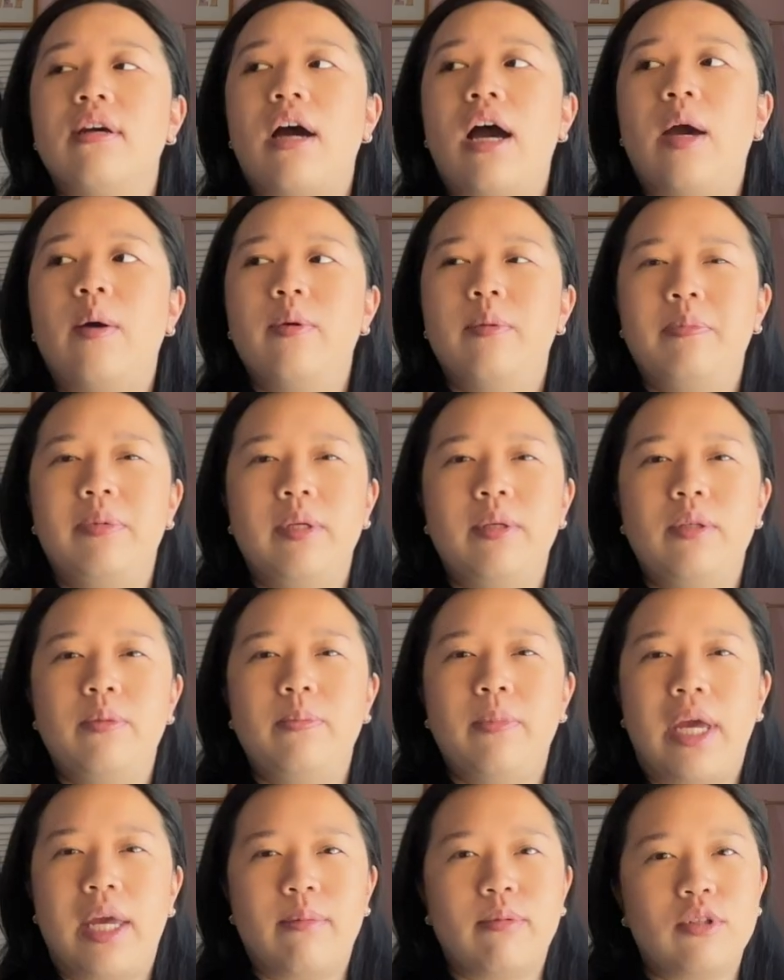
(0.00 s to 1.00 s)
I would be
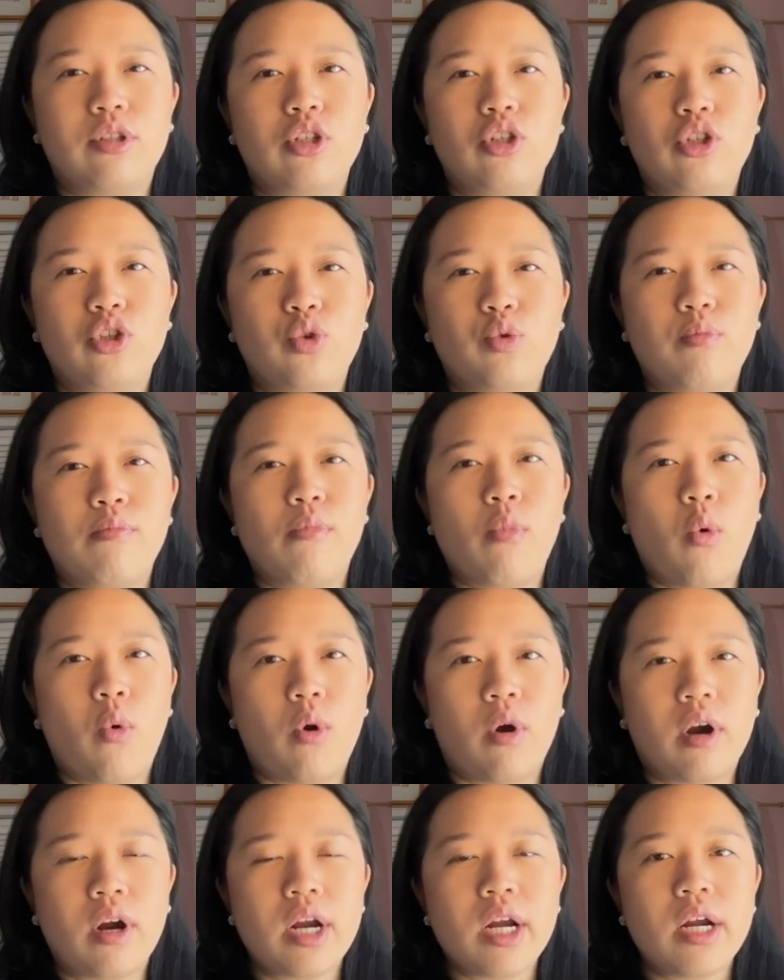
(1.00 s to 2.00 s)
able to do
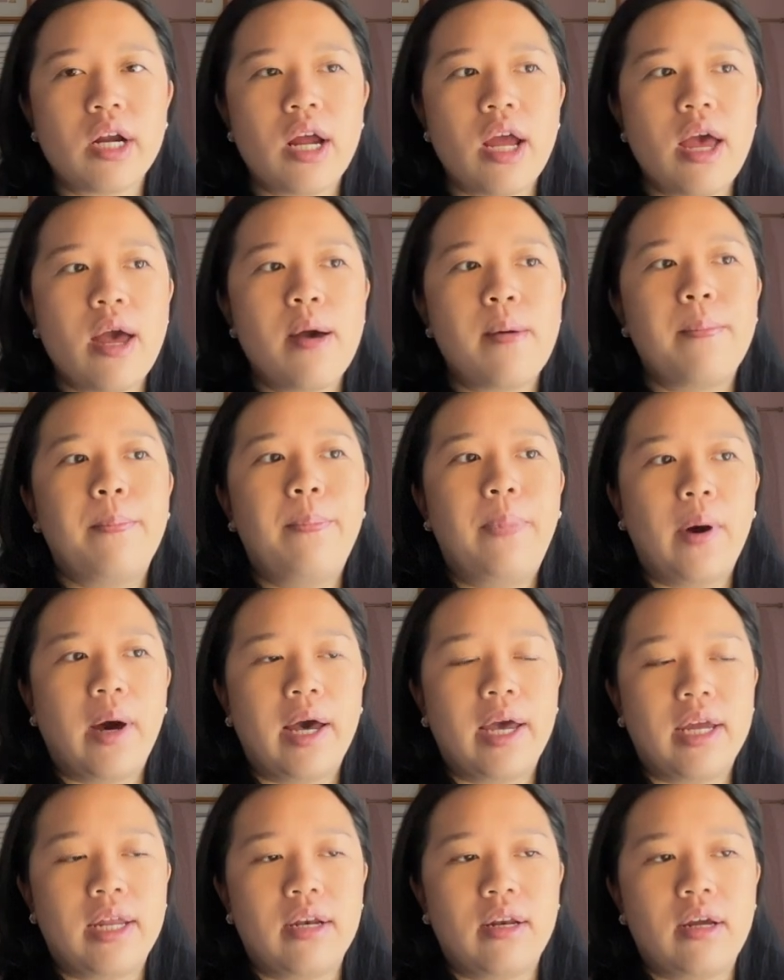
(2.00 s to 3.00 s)
more,
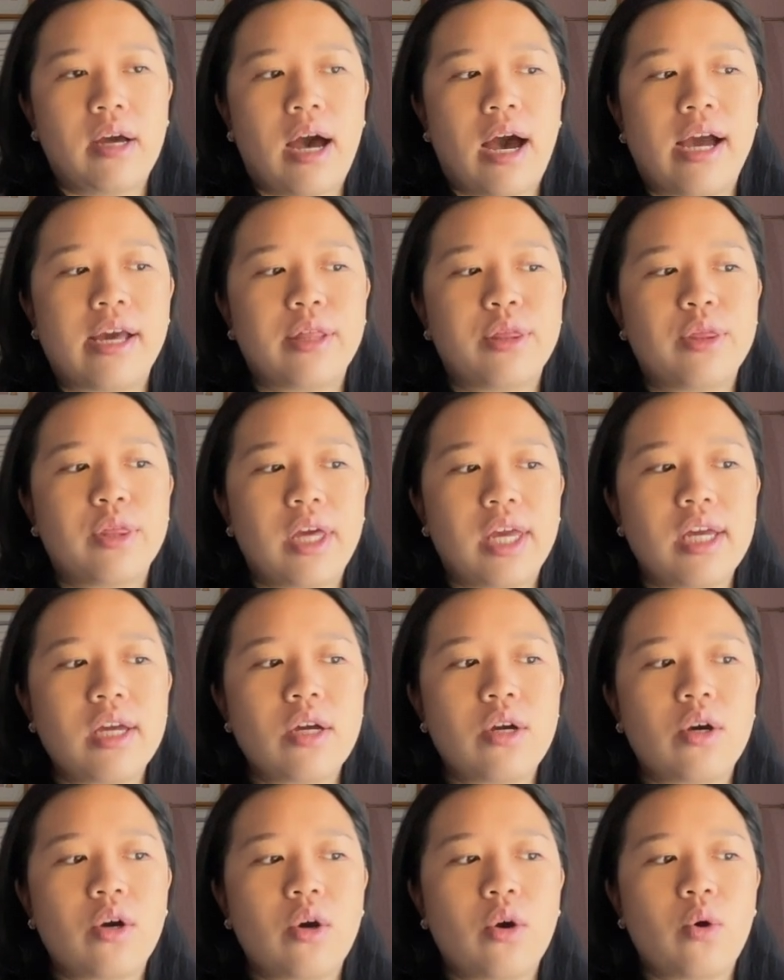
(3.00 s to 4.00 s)
but I
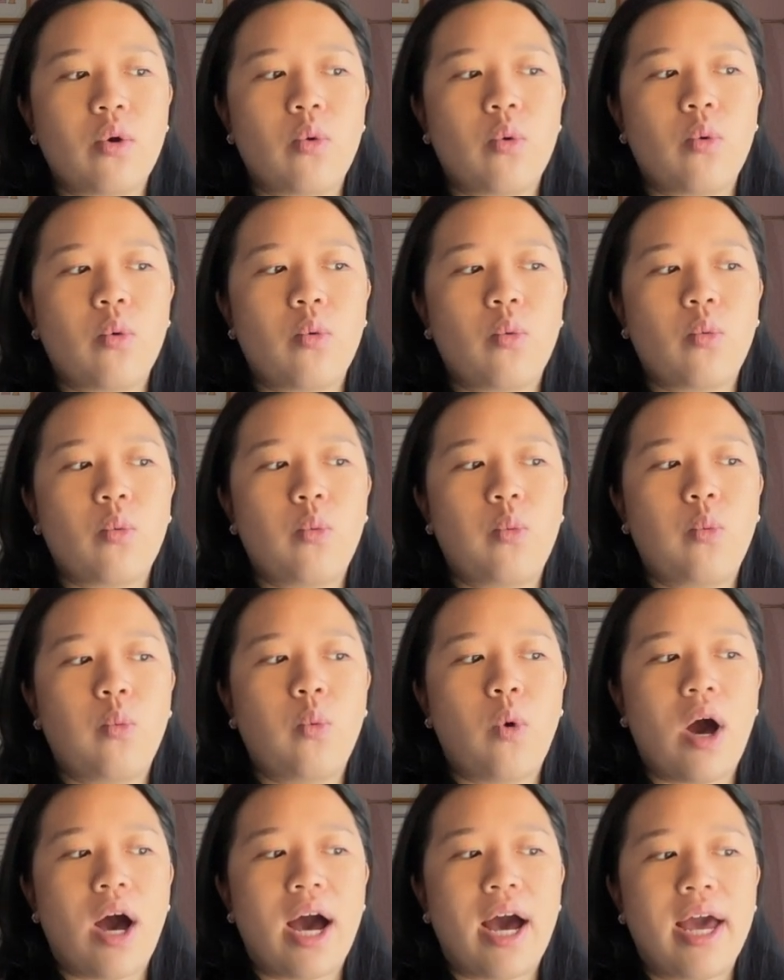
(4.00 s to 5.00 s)
think
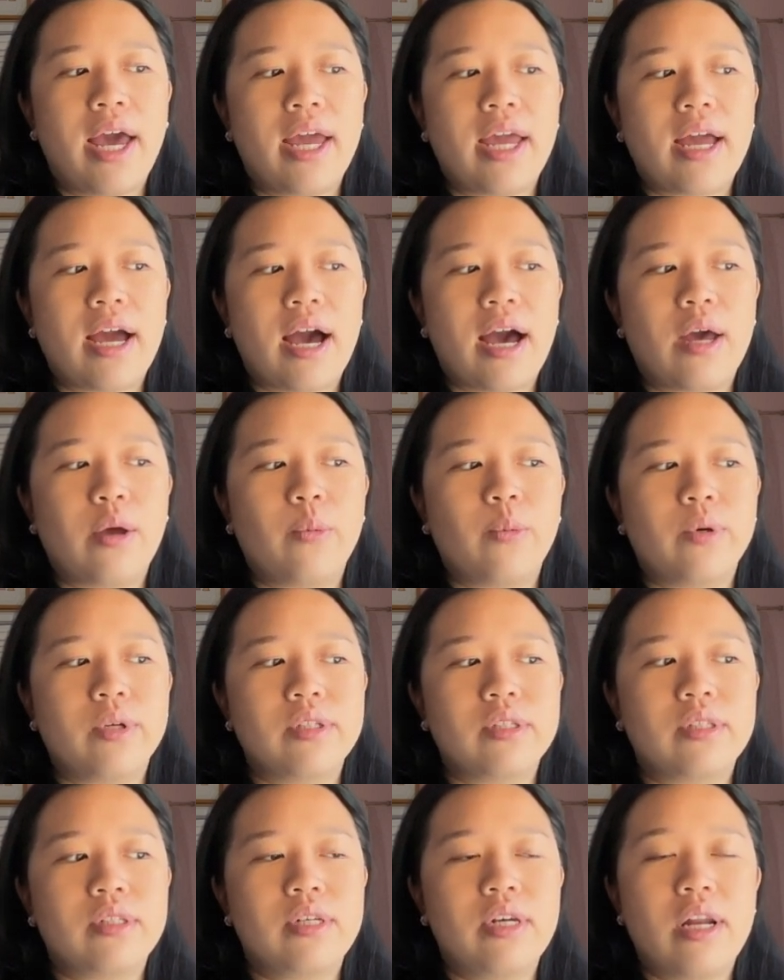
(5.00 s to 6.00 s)
why I
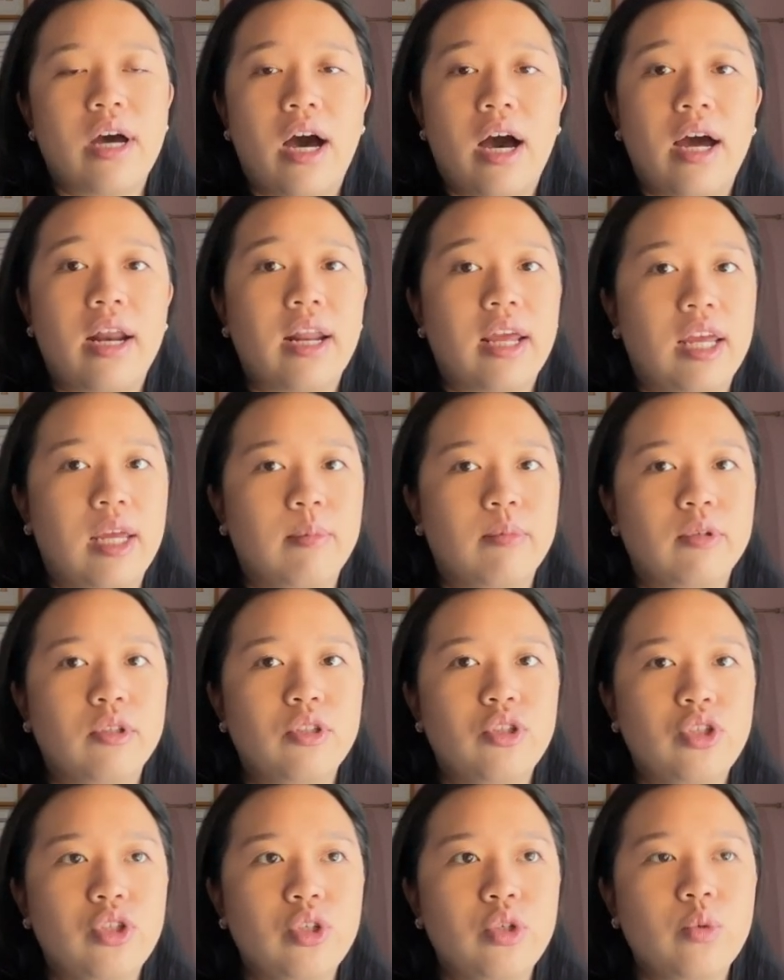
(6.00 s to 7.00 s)
was not able
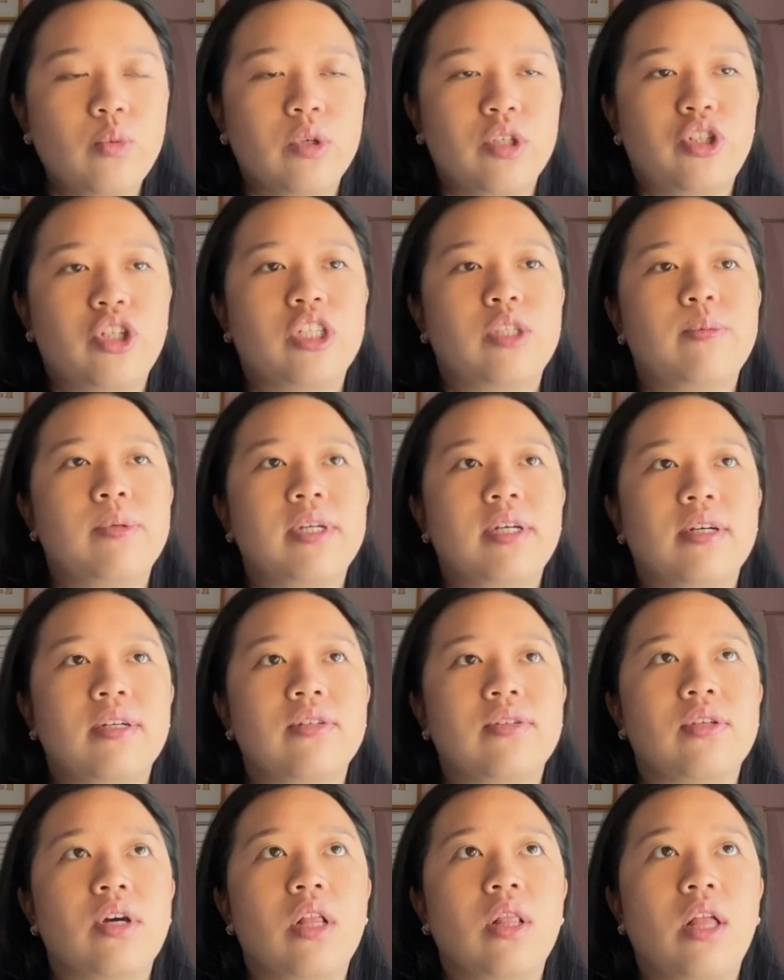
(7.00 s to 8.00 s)
to was just
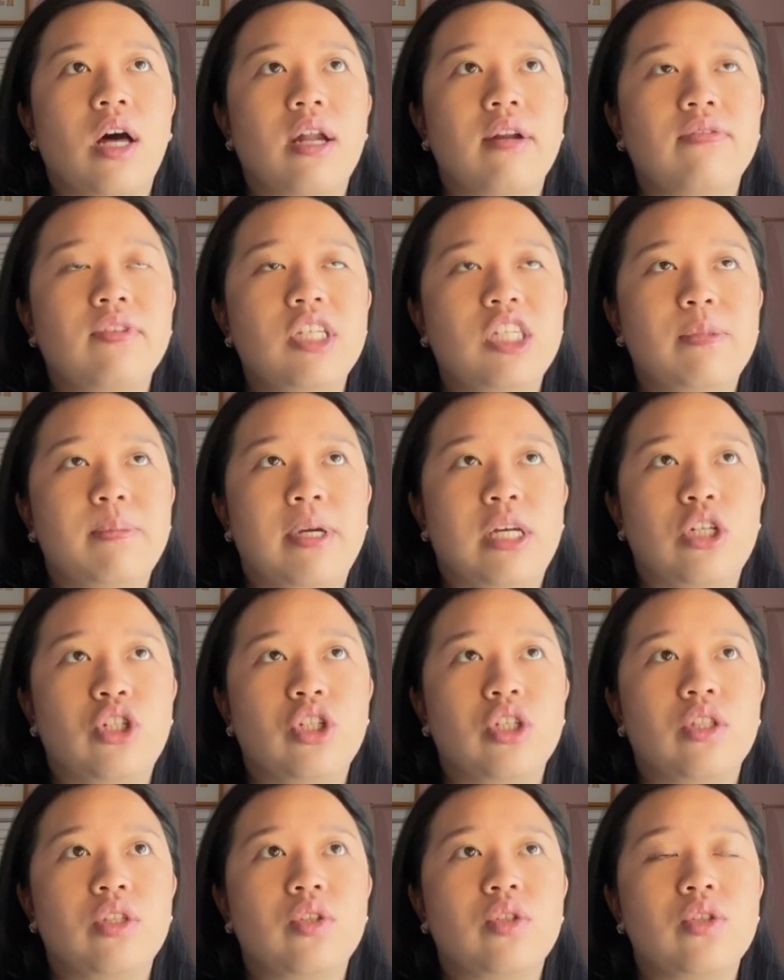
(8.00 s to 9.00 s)
because a lot of these
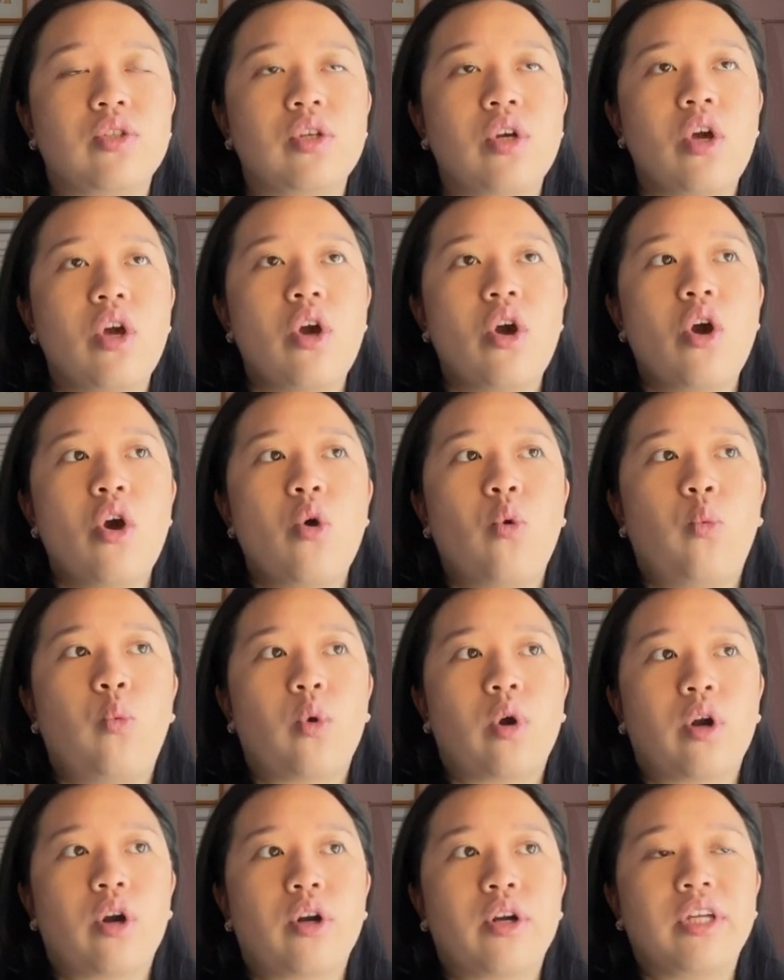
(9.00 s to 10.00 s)
patients
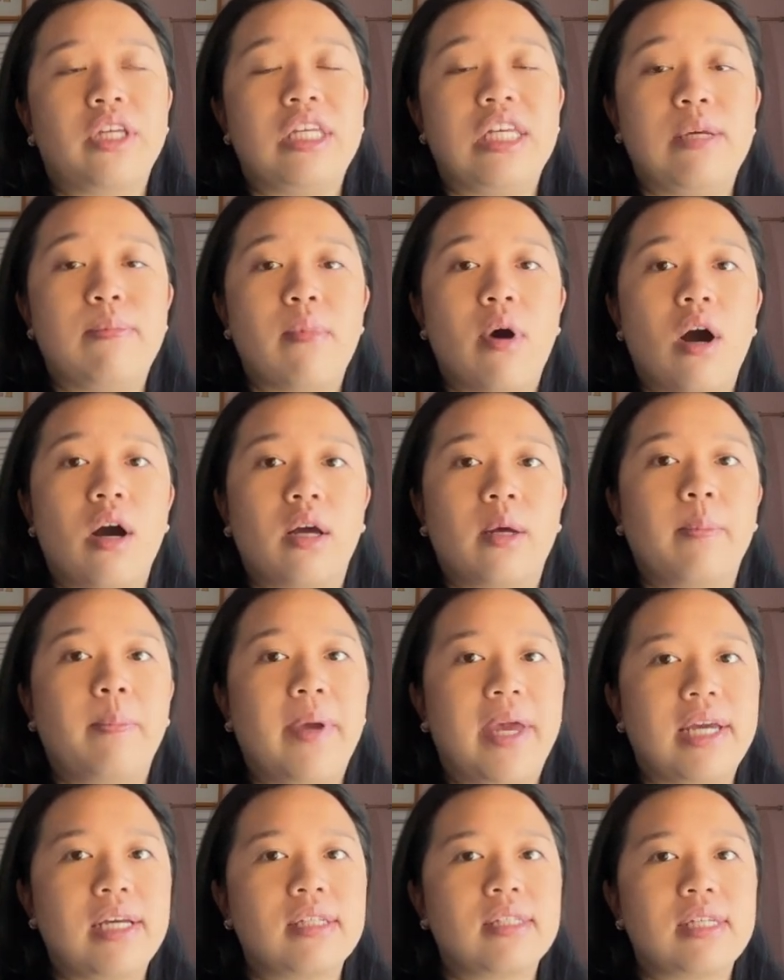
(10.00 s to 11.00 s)
were hem-onc
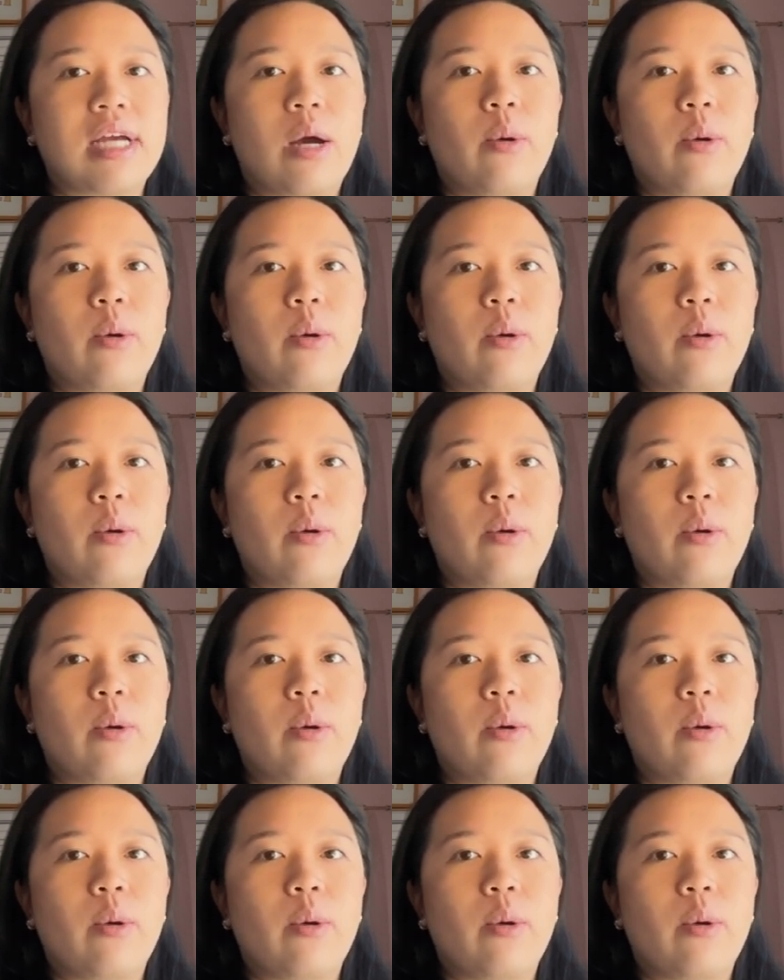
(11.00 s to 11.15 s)
based.